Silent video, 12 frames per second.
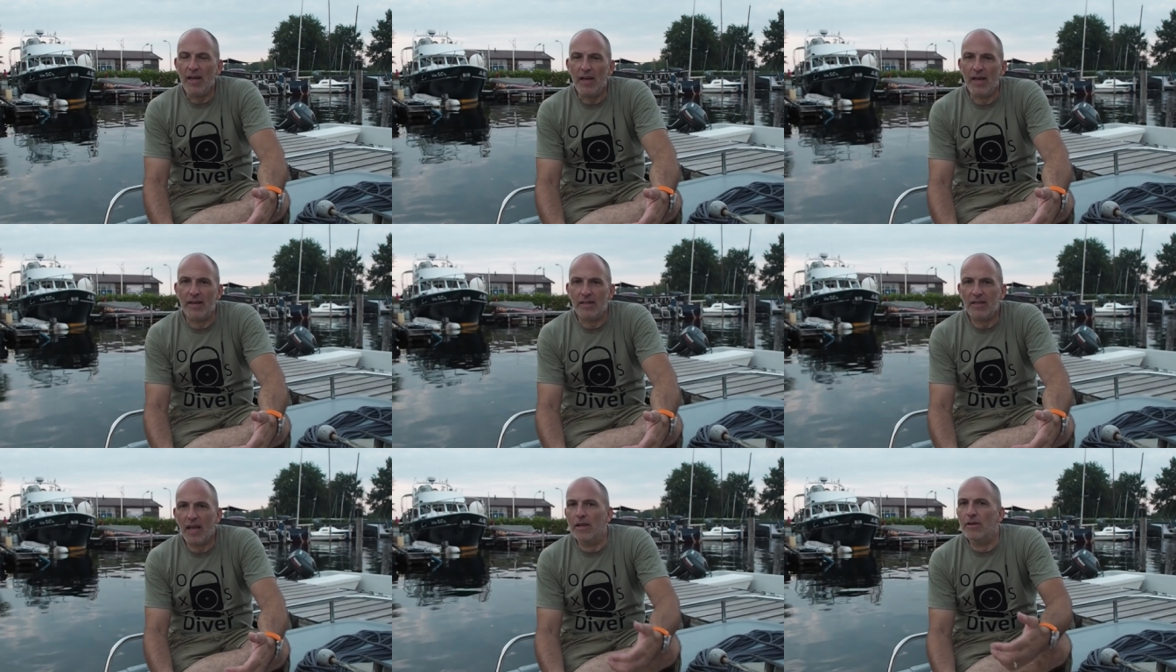
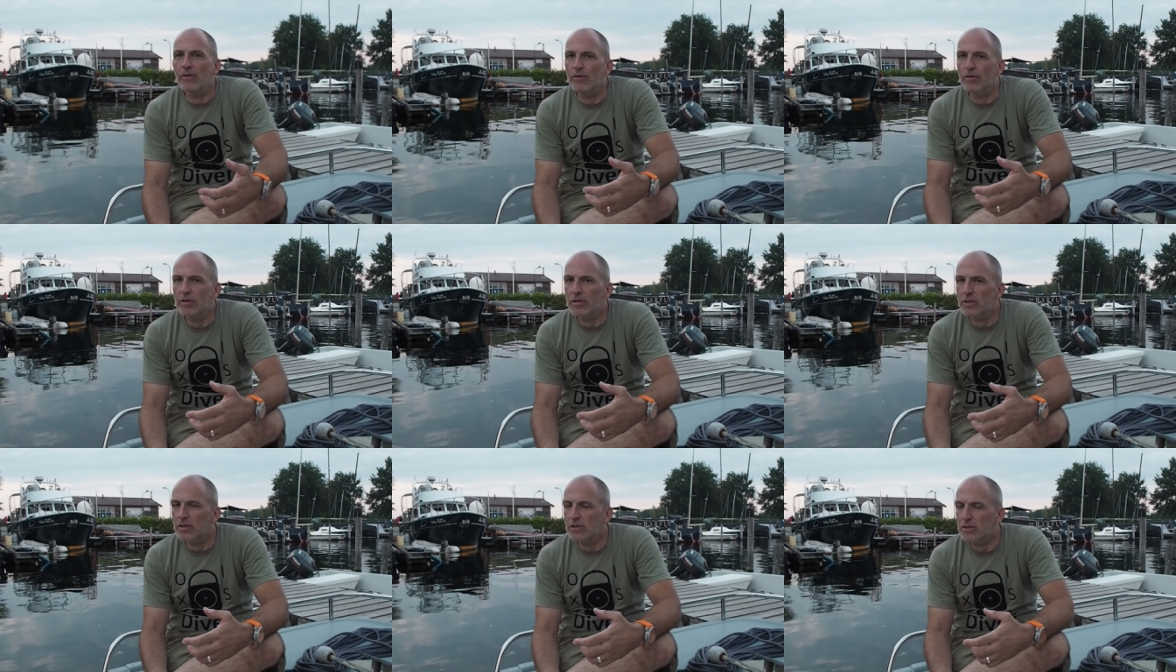And can you
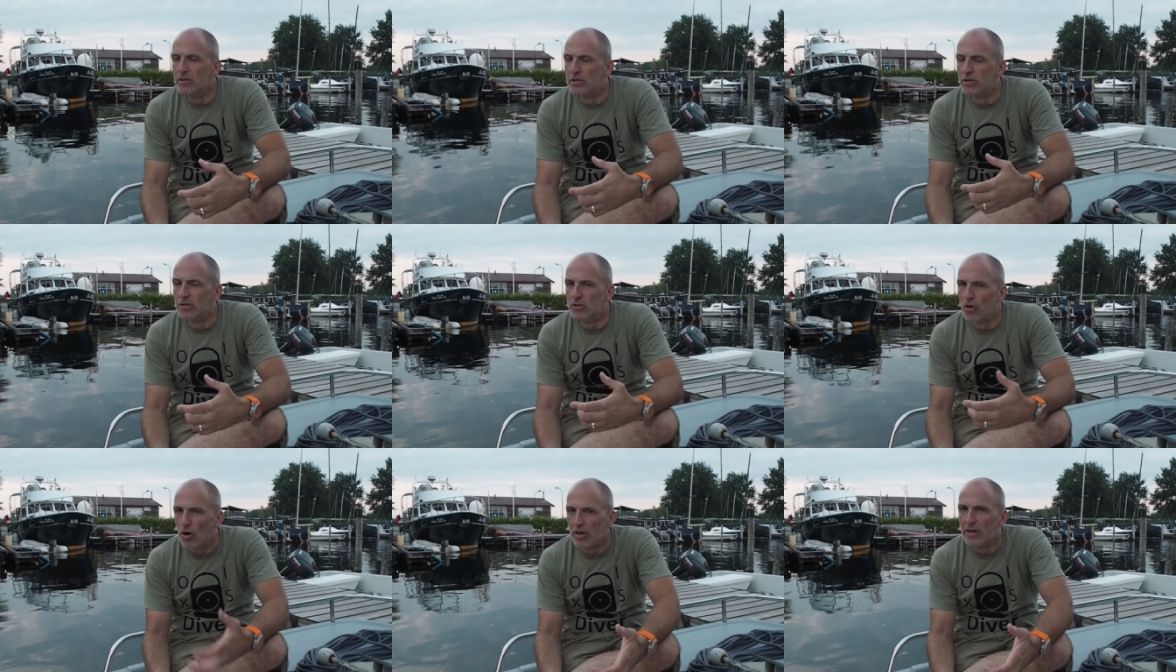
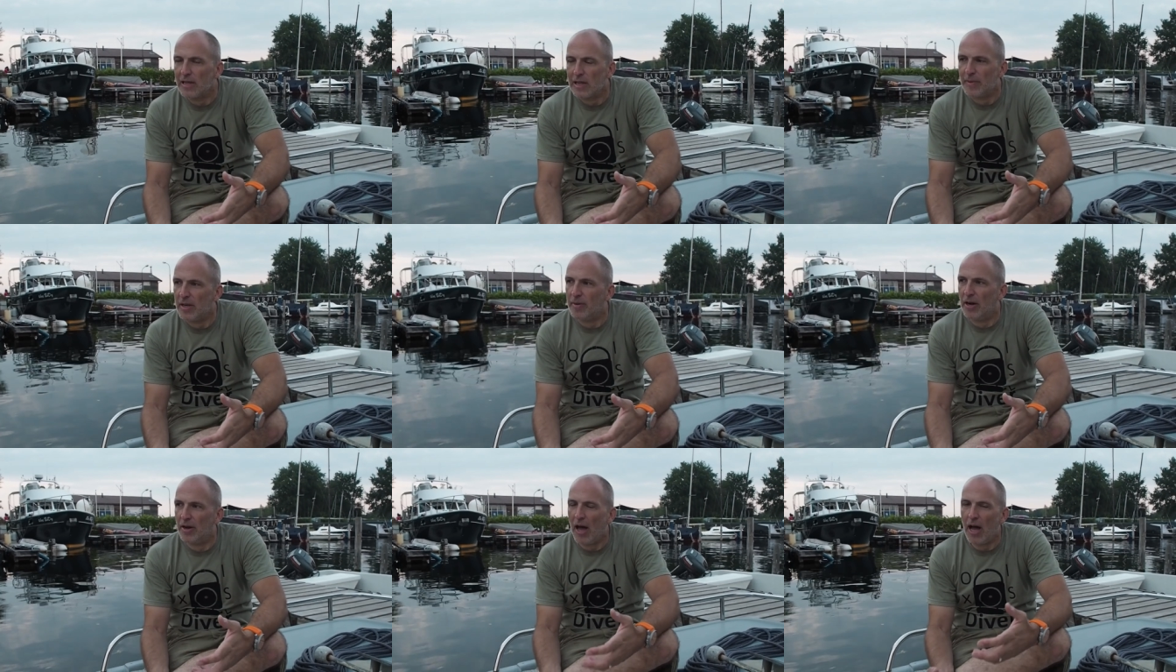talk a little bit
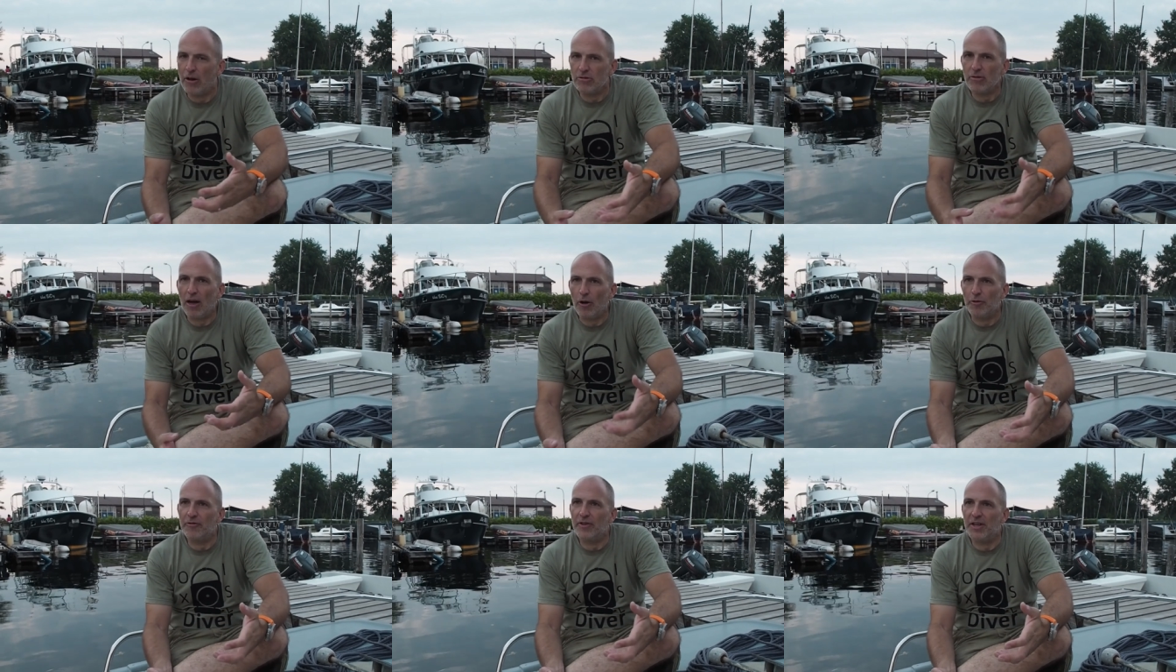about how to
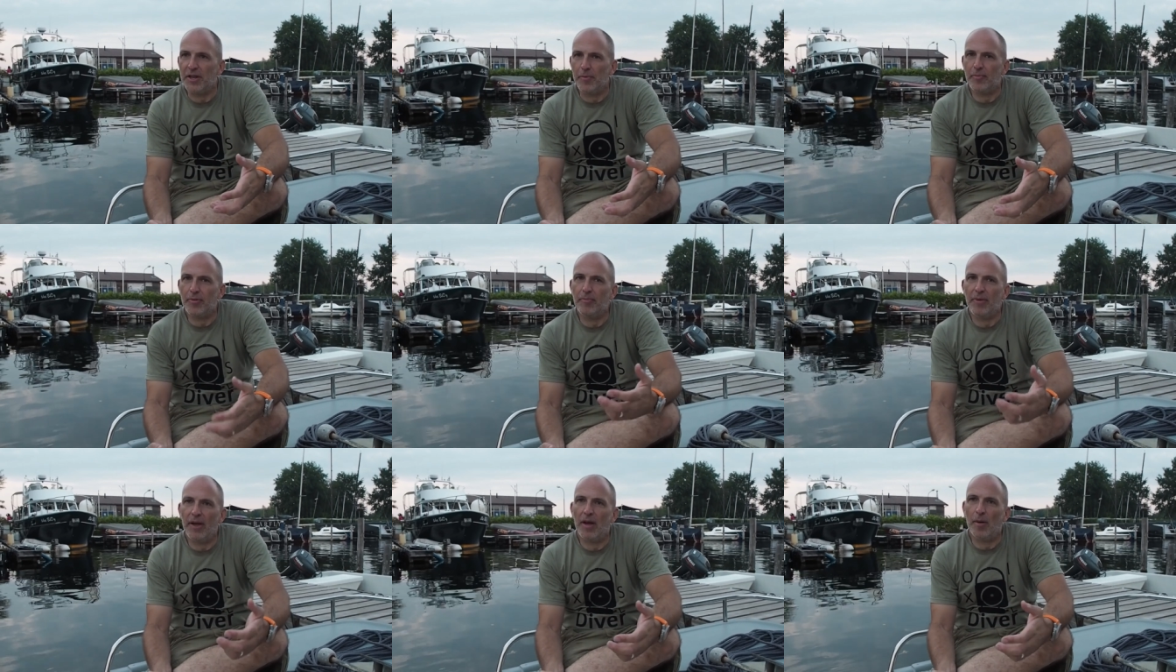outfit and
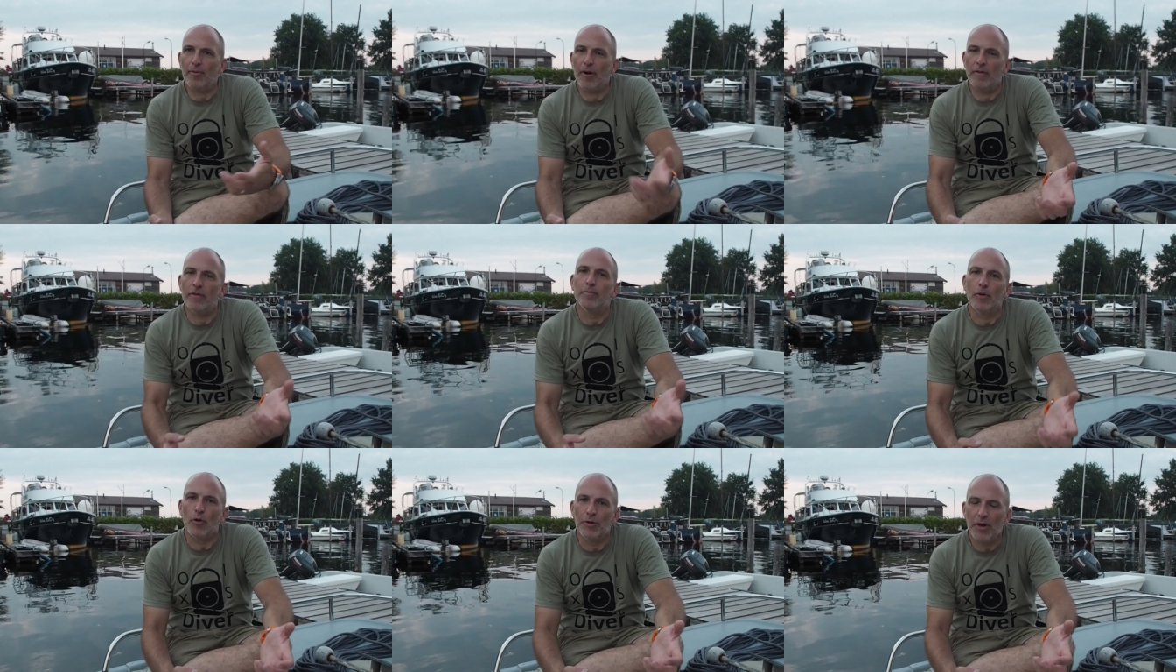prepare a private
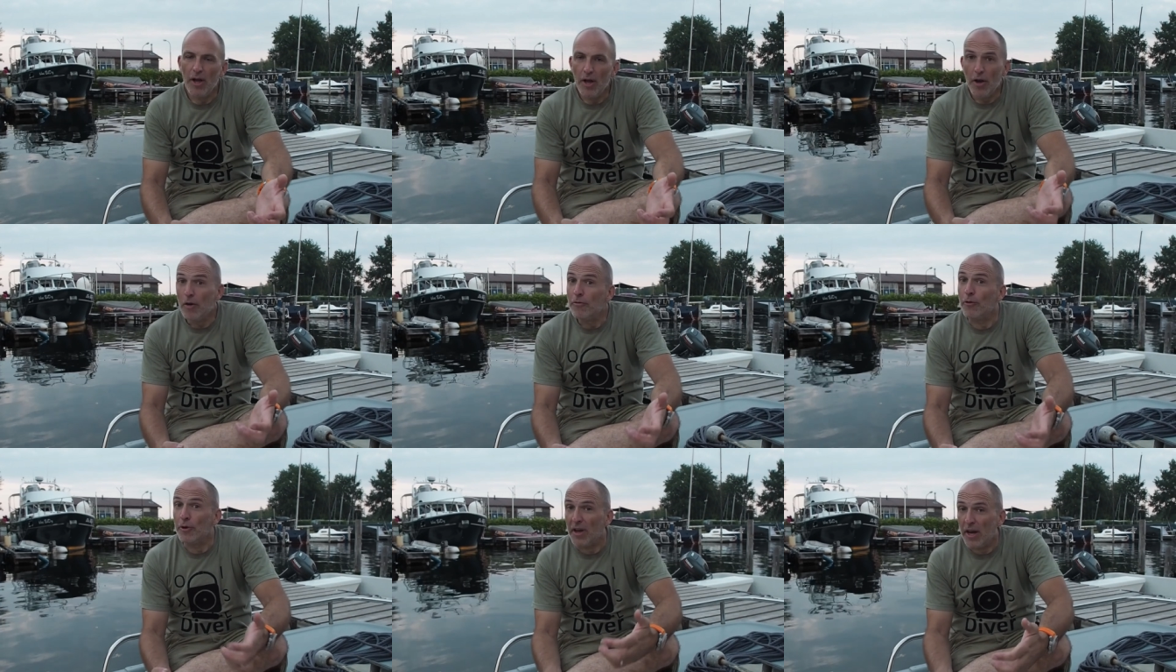boat
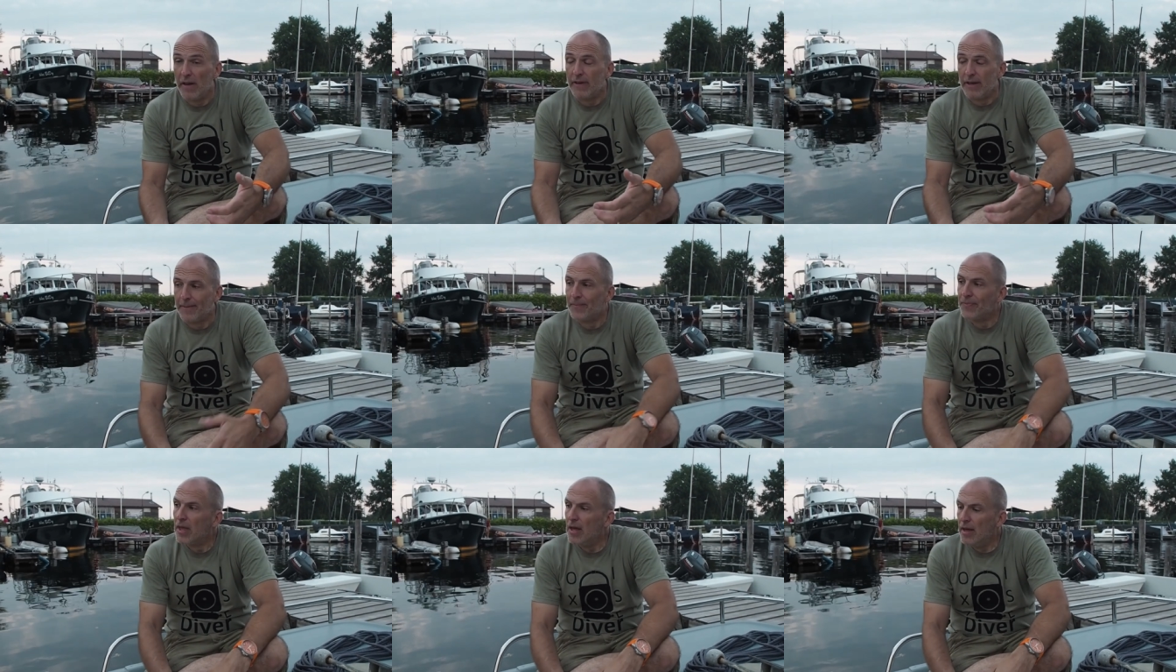for diving?
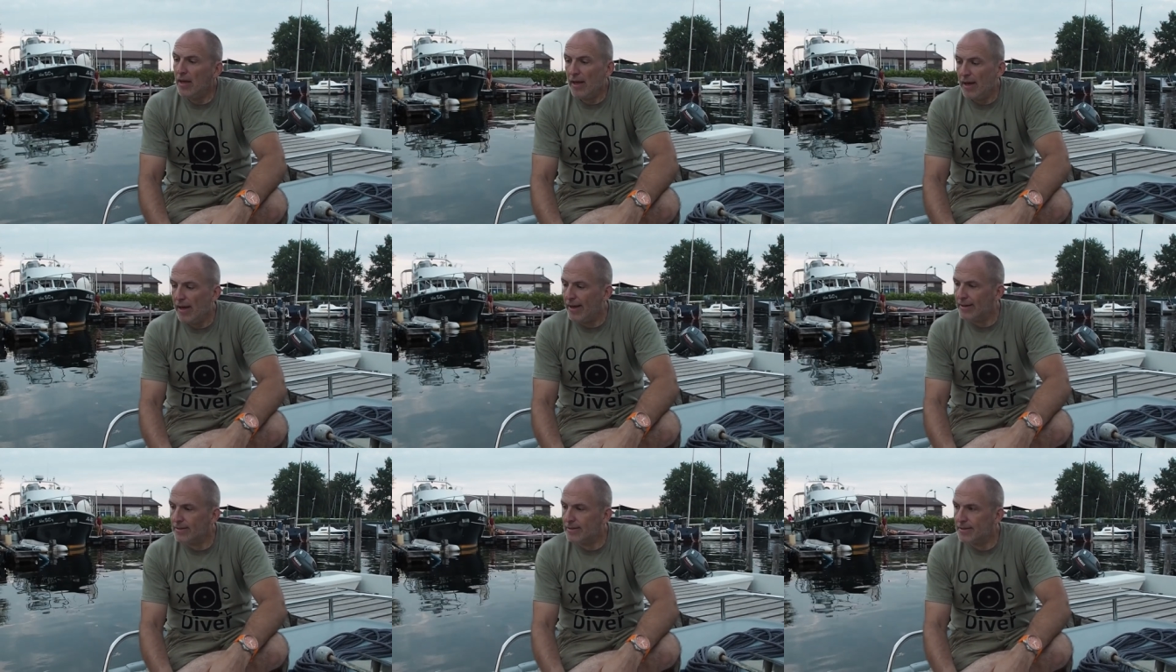
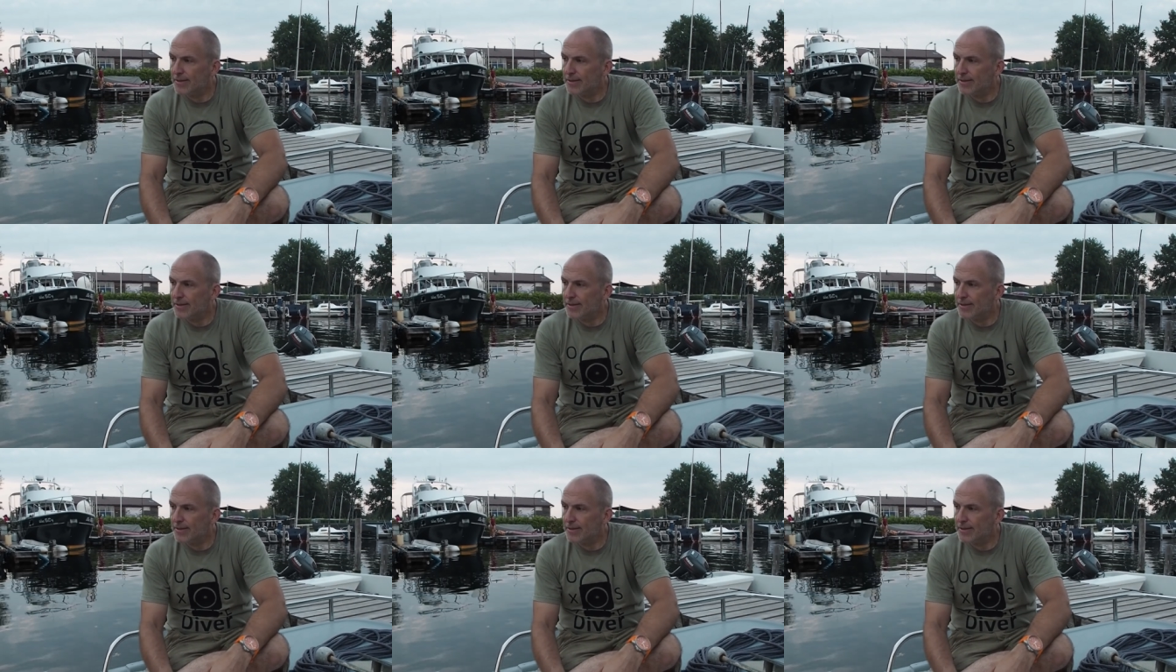And